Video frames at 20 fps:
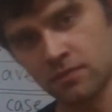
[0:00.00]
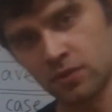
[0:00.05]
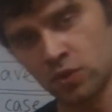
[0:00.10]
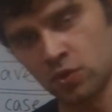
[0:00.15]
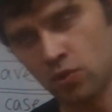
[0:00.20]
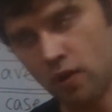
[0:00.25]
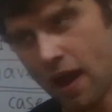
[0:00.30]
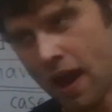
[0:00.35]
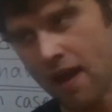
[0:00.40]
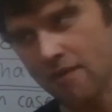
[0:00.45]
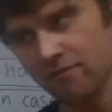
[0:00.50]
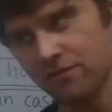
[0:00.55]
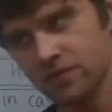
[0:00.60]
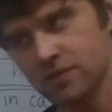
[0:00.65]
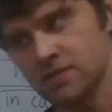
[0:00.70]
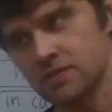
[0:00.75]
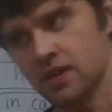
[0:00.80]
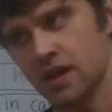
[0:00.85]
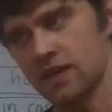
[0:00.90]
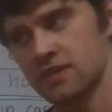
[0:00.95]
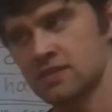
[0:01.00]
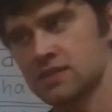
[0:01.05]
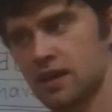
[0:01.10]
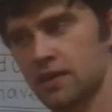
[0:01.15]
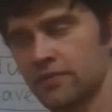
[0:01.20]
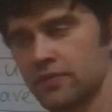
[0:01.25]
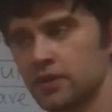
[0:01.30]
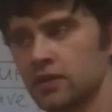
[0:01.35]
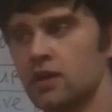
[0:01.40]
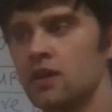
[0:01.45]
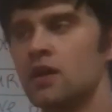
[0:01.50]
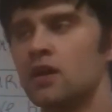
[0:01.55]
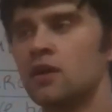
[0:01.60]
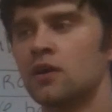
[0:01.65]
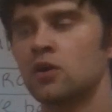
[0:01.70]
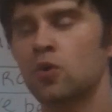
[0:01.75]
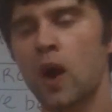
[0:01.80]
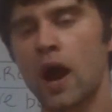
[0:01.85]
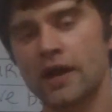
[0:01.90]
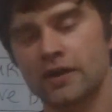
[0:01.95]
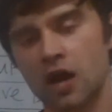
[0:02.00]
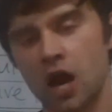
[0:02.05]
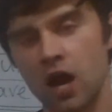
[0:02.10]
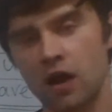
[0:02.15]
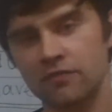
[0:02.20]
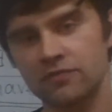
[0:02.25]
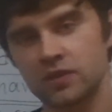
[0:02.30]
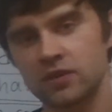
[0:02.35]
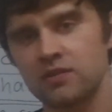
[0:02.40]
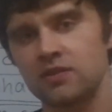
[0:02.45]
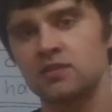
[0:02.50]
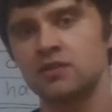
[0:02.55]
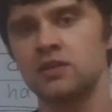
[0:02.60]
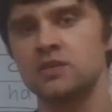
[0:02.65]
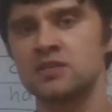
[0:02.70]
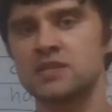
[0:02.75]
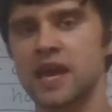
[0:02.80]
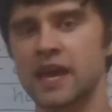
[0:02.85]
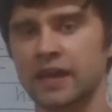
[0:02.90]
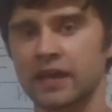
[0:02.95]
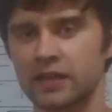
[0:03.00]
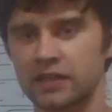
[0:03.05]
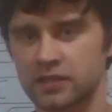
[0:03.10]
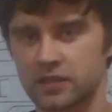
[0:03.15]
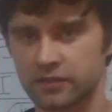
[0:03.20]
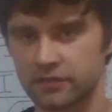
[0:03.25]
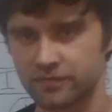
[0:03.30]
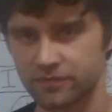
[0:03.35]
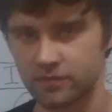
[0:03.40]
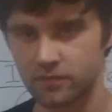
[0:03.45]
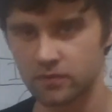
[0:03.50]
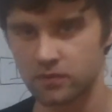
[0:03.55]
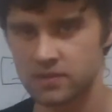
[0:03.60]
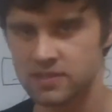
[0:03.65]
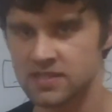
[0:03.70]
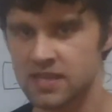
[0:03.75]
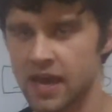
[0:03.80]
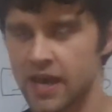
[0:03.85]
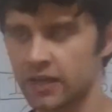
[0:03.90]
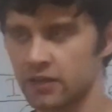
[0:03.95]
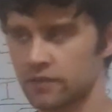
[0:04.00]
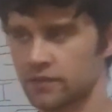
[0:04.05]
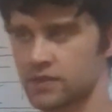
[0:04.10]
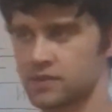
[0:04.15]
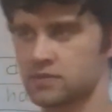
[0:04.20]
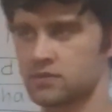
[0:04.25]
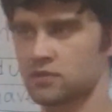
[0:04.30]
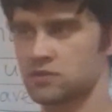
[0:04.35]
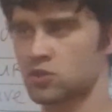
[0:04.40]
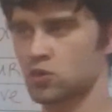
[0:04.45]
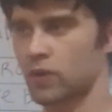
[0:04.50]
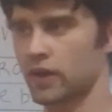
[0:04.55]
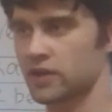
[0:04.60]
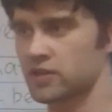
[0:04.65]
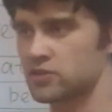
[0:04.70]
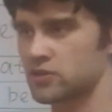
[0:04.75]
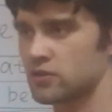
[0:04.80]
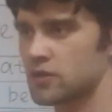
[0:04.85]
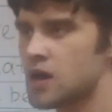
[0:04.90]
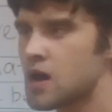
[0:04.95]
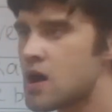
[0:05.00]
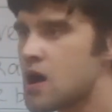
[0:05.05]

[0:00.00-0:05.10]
You emphasize something. Quite often, the negative side of the situation.